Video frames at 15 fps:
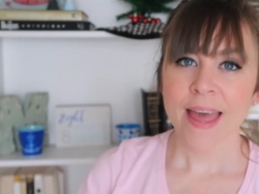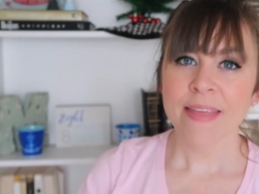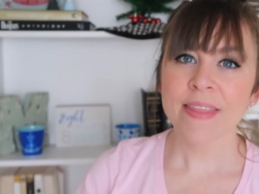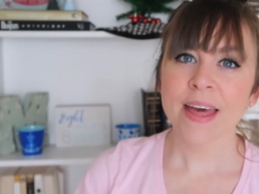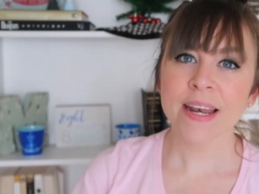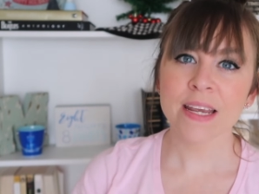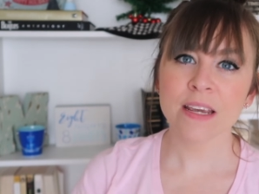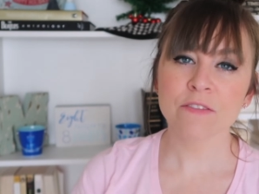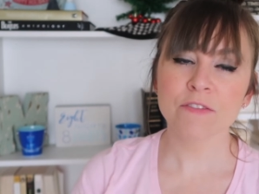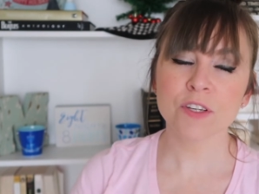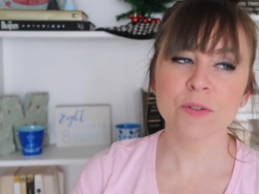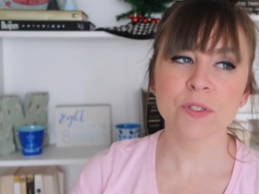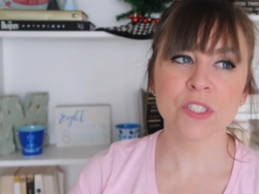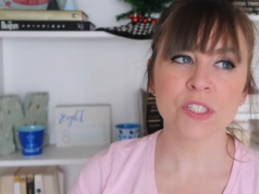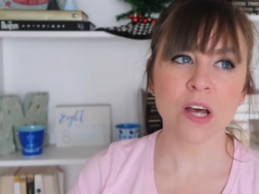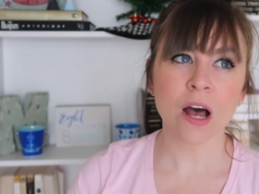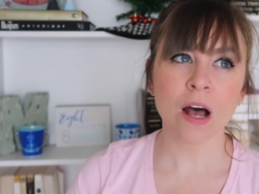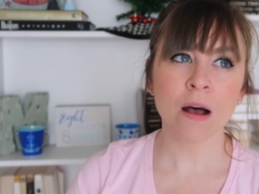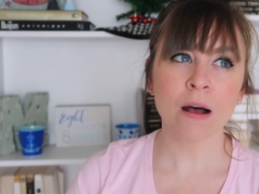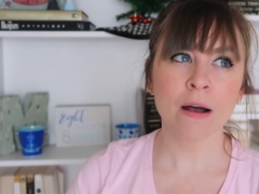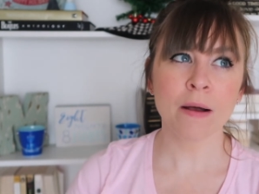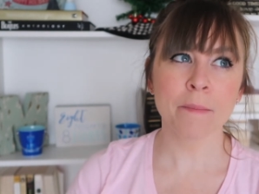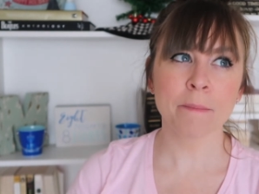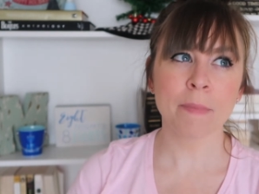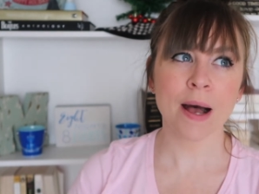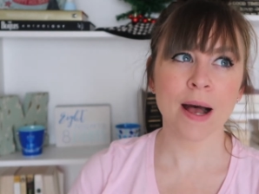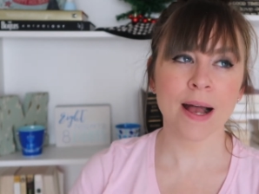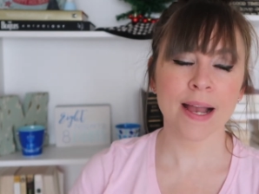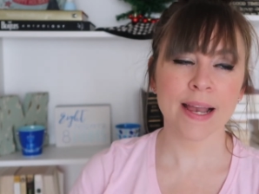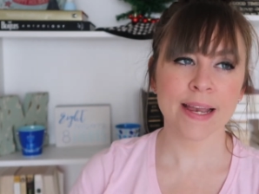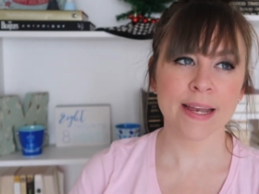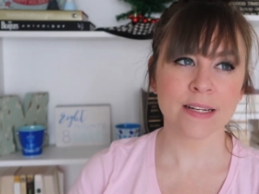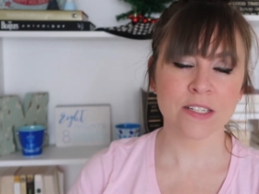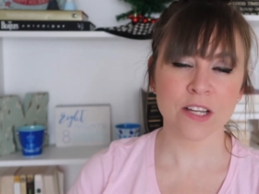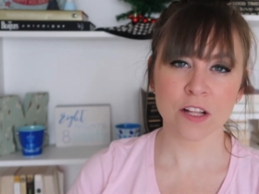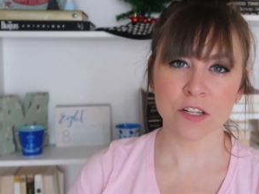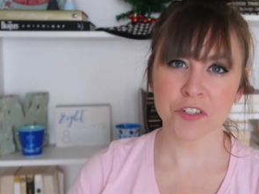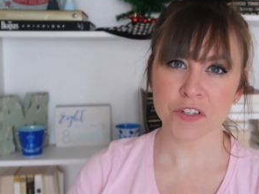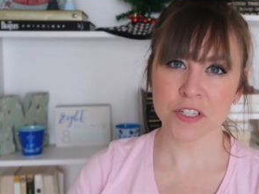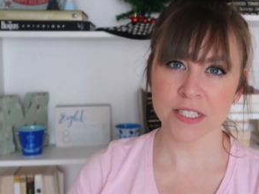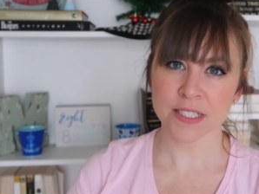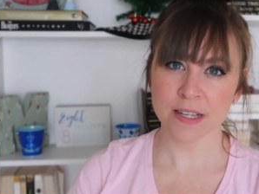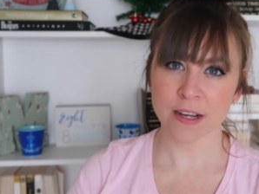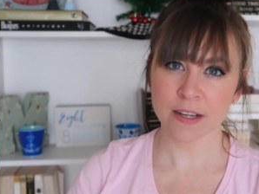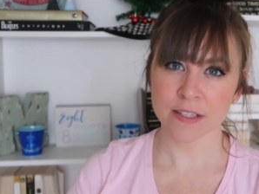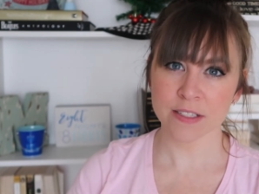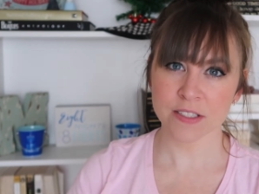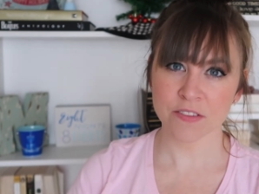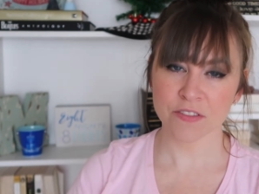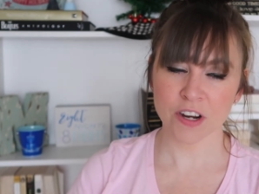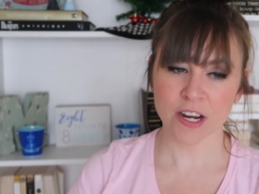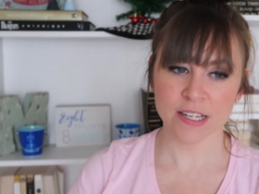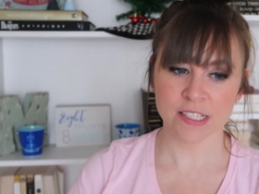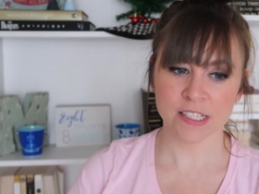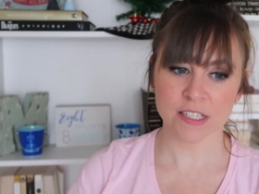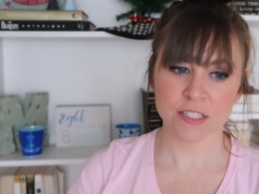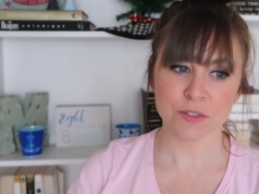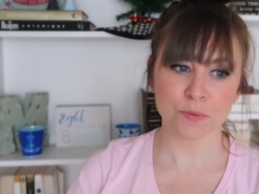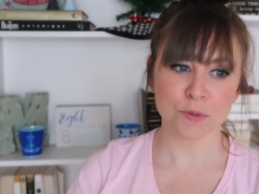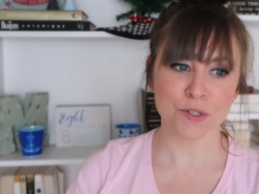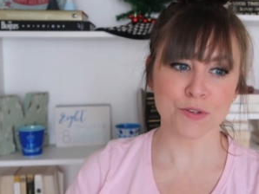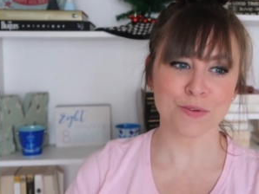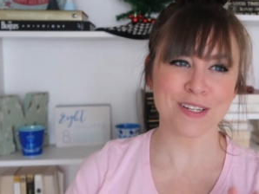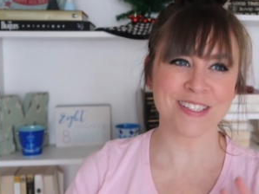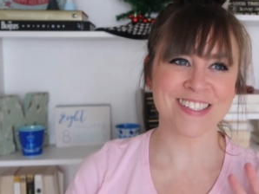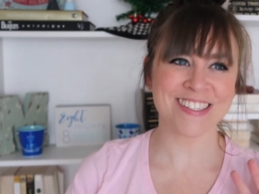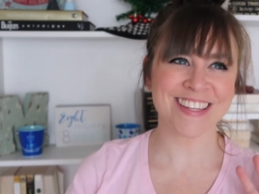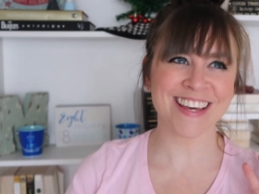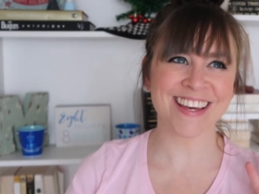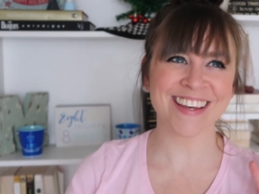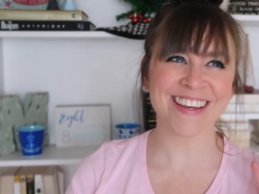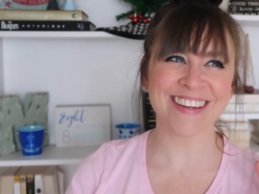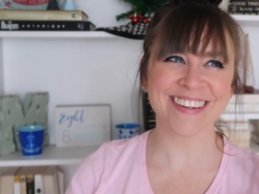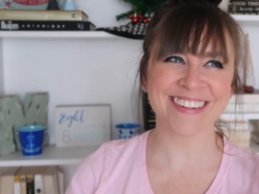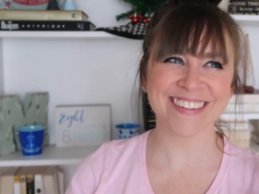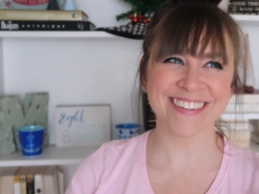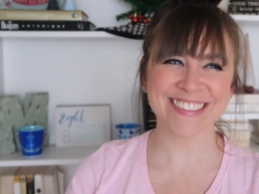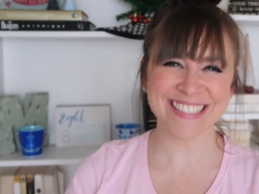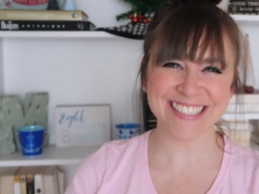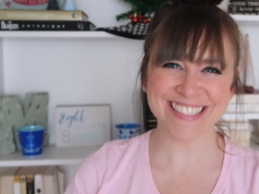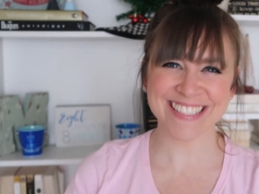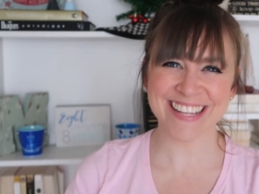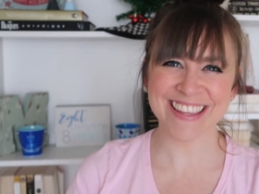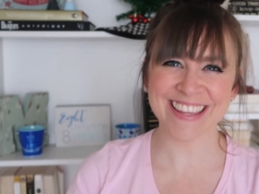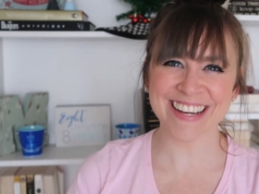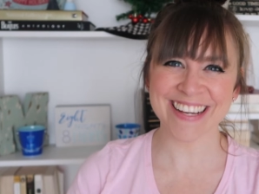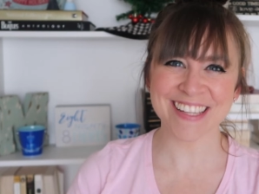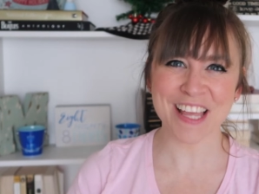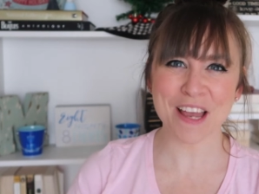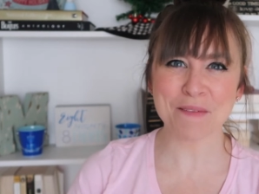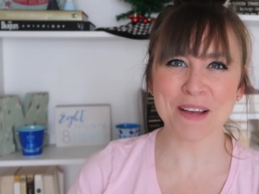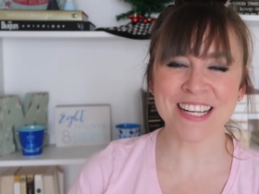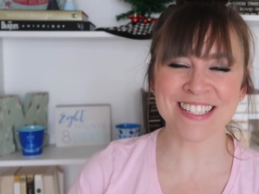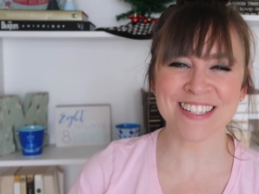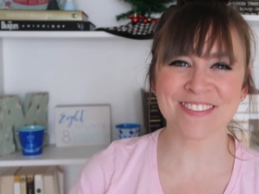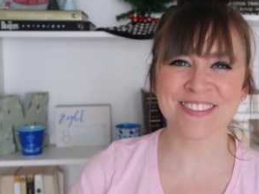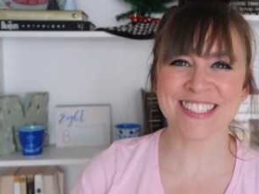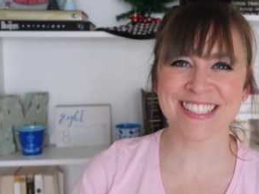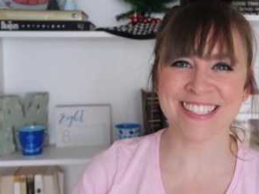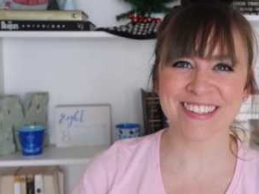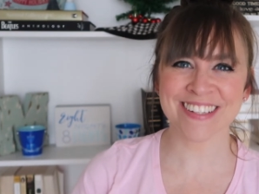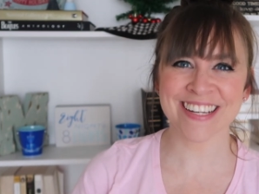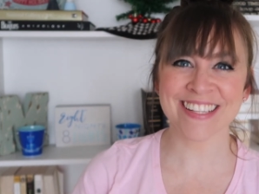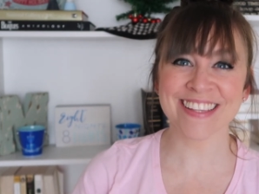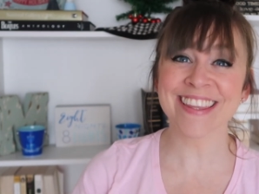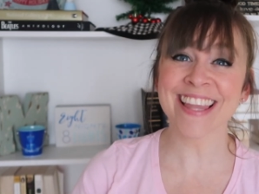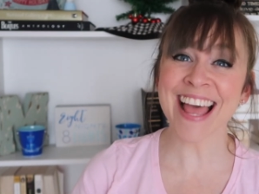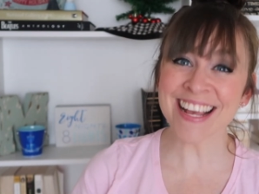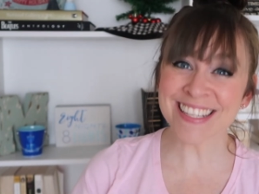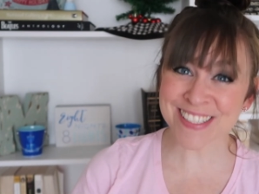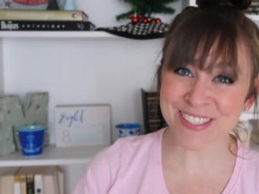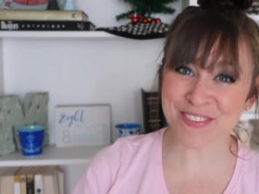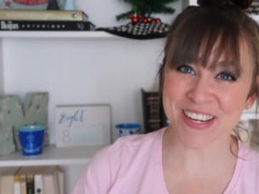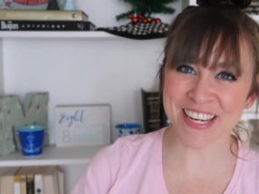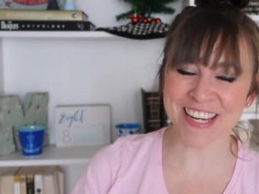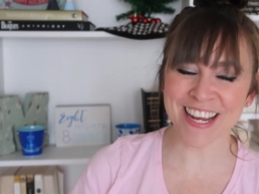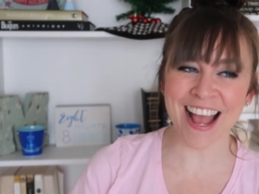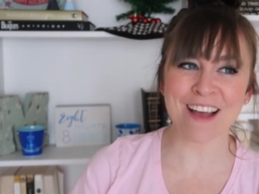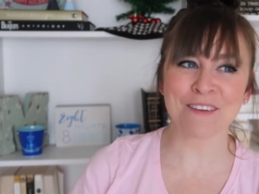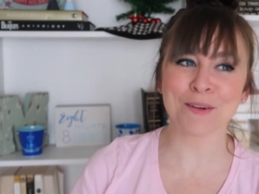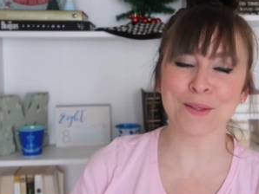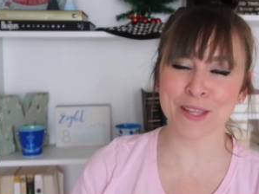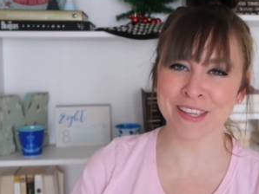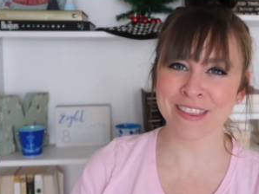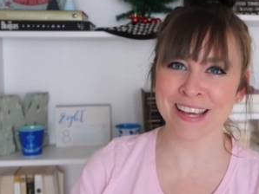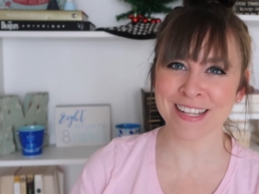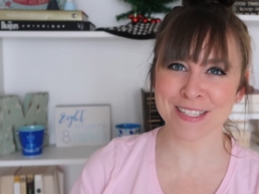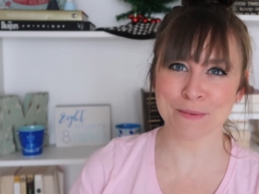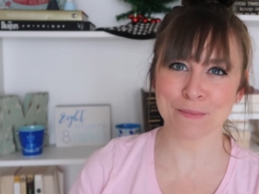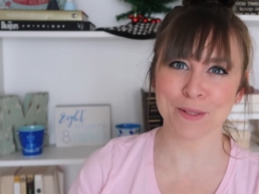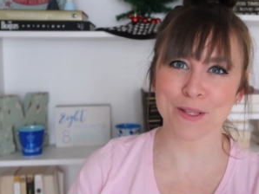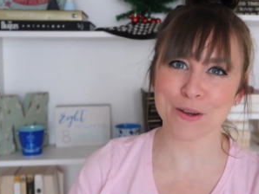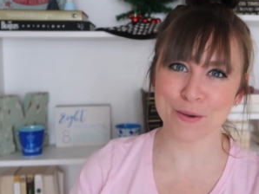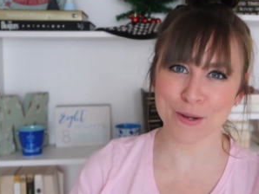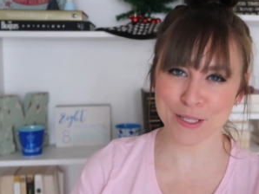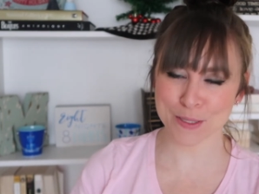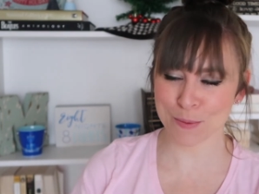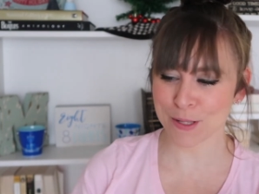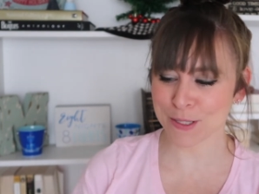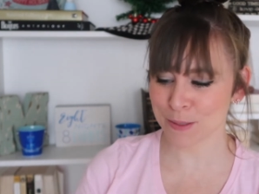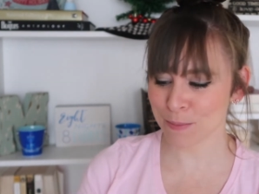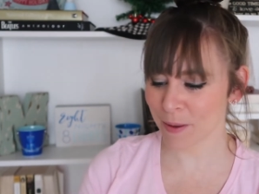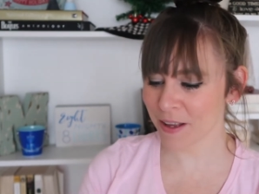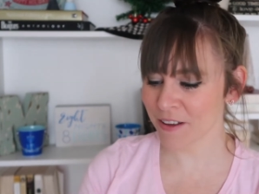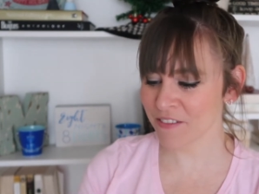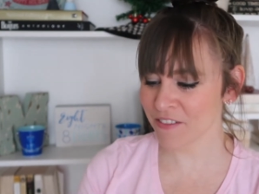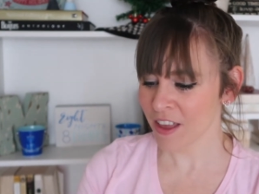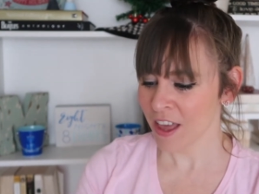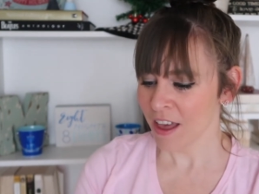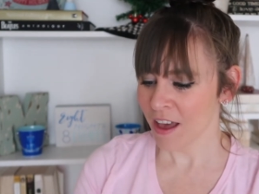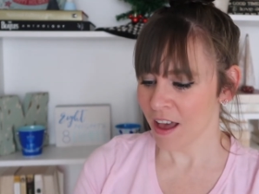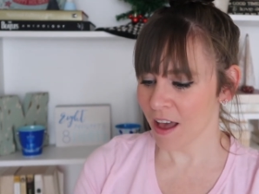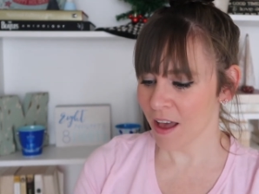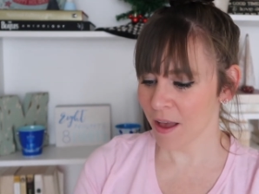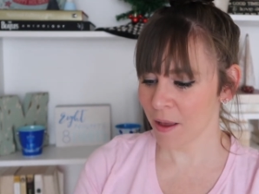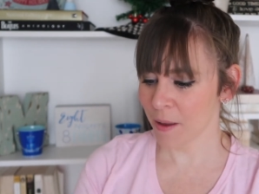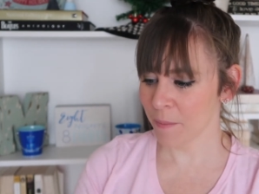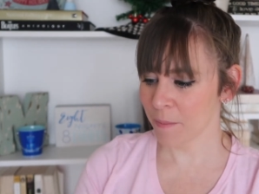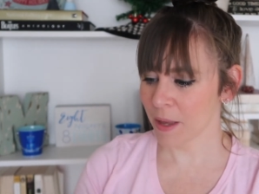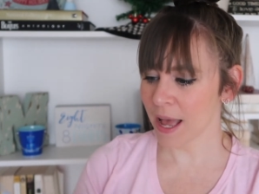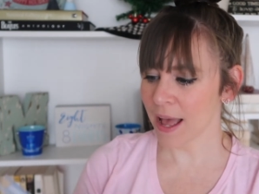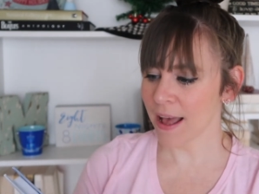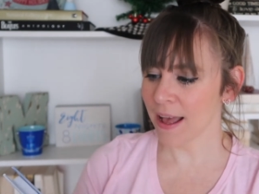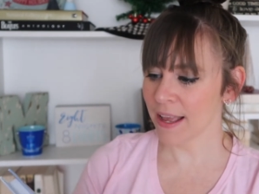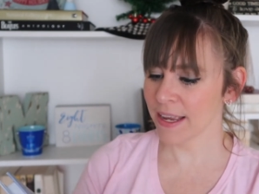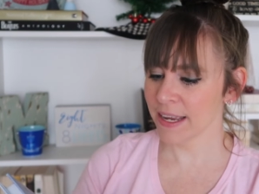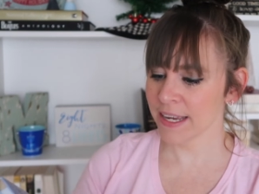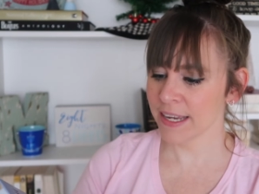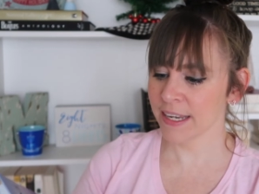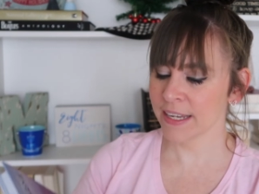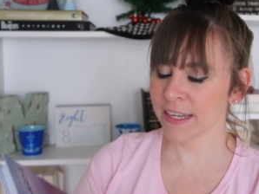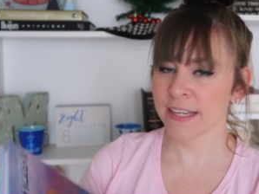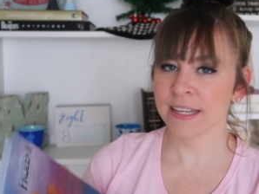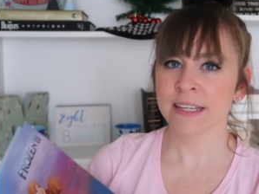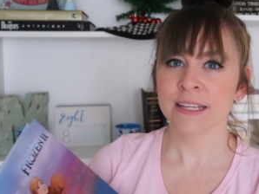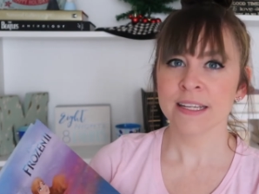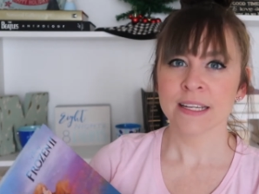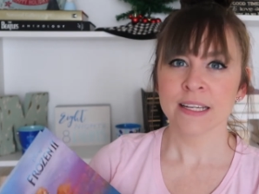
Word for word: And then if you saw my Dollar Tree stocking stuffer ideas, which was the, the collab I did with Sariea last week, I will link that down below as well as above. Um, I